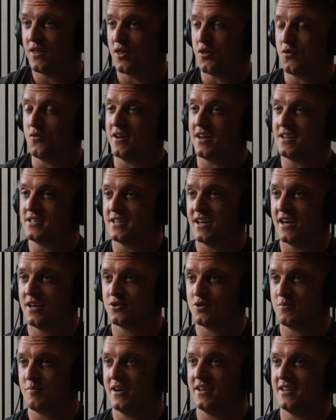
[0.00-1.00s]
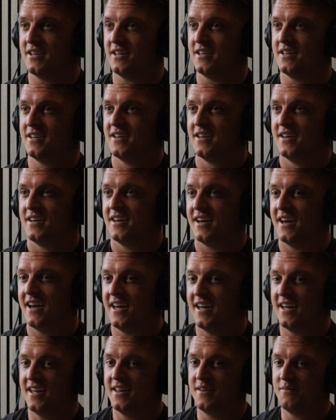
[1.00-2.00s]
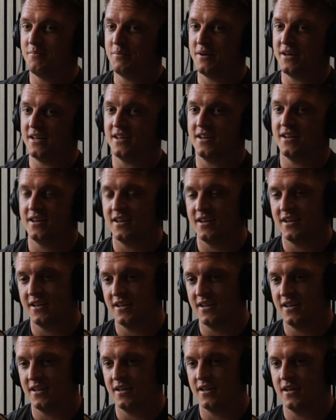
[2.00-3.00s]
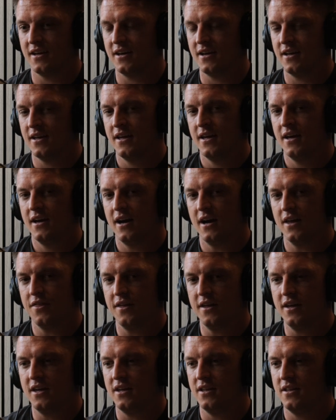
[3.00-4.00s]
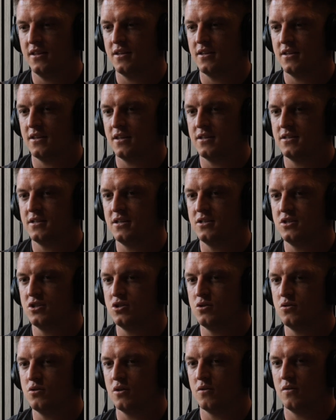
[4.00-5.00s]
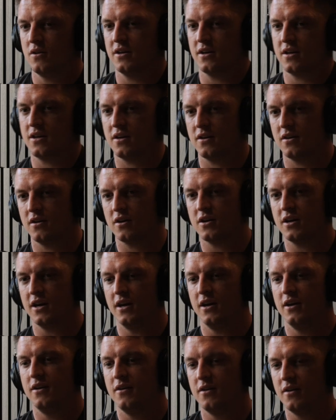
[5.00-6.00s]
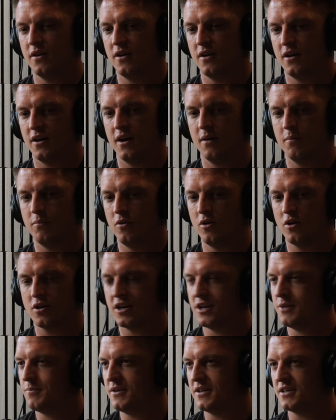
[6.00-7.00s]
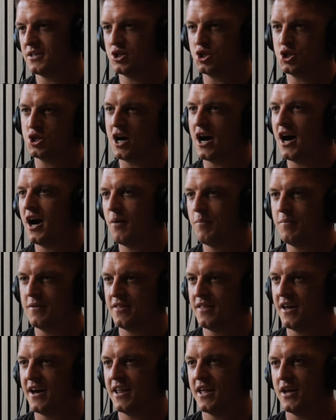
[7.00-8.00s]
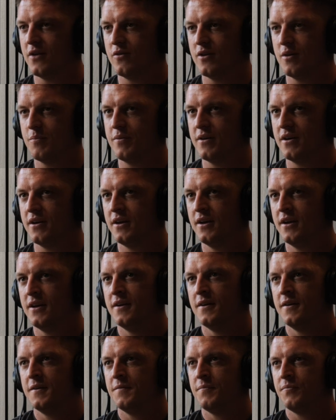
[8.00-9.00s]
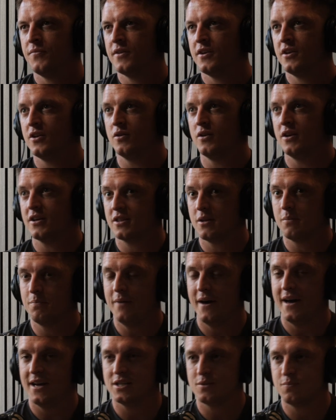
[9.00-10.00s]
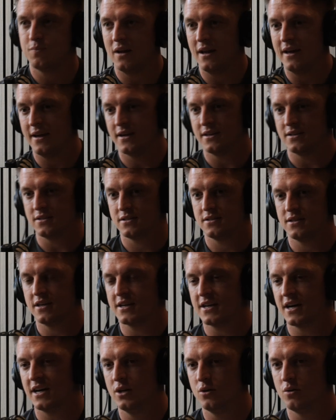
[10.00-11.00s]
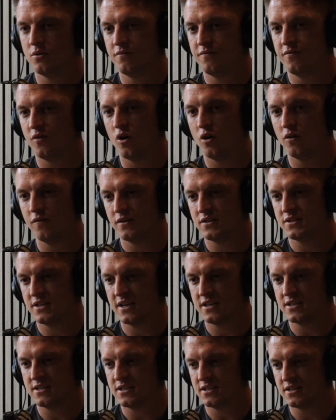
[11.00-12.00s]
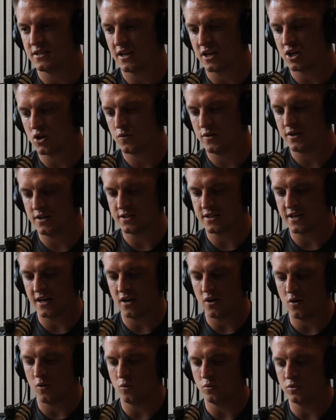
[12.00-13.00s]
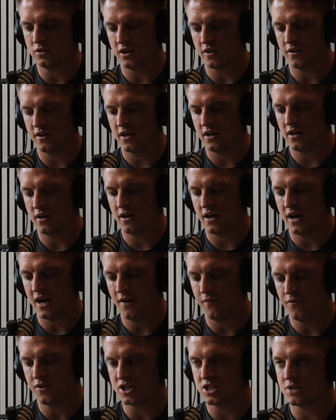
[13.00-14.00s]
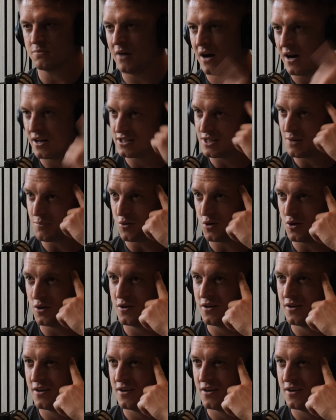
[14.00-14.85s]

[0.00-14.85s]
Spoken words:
The 3 ACLs on my knee. But I think it teaches you though, like, okay, I'm not going to be as sharp at that area, but you know, like the best players, they kind of evolve as their careers get older. They have the smarts up here.